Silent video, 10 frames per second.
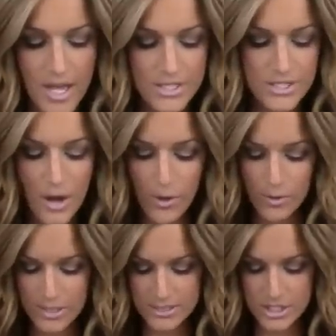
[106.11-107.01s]

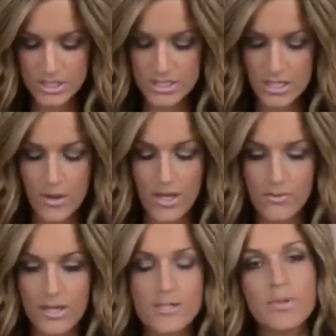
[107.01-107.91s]
So let's just go ahead
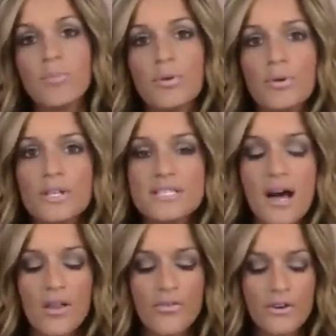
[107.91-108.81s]
and randomly pull this
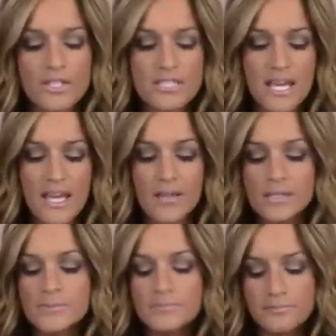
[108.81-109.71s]
out. The first thing
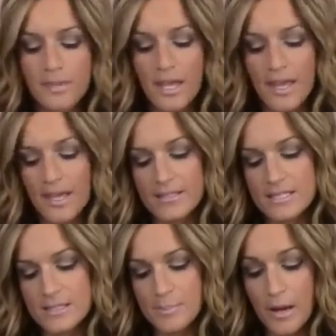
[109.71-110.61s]
is
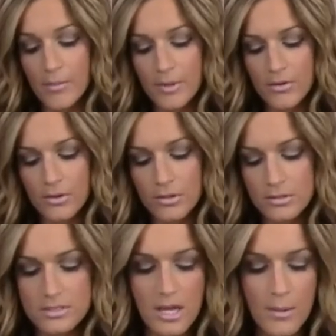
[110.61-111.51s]
this Bare
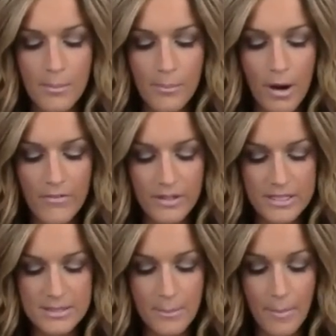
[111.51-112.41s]
Minerals
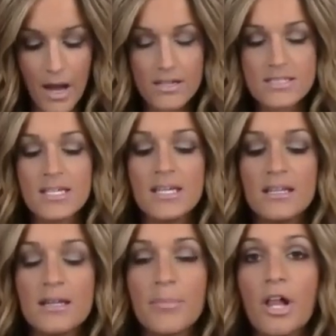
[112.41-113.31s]
Marvelous
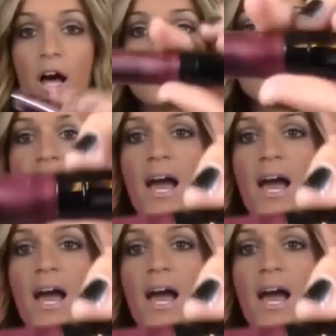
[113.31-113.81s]
Moxie Lip Gloss.